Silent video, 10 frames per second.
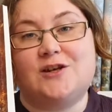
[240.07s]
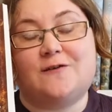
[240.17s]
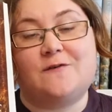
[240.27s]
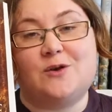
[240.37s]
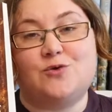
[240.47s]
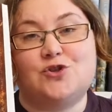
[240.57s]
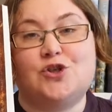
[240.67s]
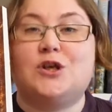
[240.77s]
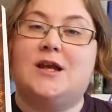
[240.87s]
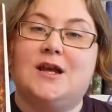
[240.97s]
refused
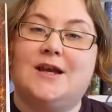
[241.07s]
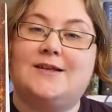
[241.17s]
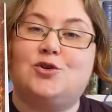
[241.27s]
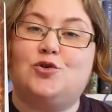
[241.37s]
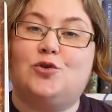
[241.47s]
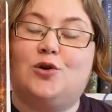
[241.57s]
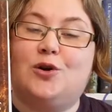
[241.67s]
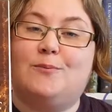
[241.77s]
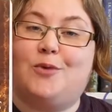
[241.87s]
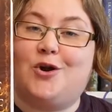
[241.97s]
to
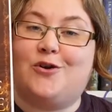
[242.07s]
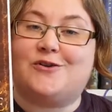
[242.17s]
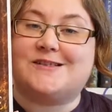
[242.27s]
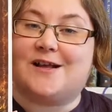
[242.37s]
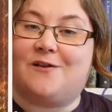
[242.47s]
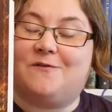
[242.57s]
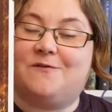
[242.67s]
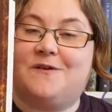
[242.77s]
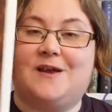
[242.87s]
burn herself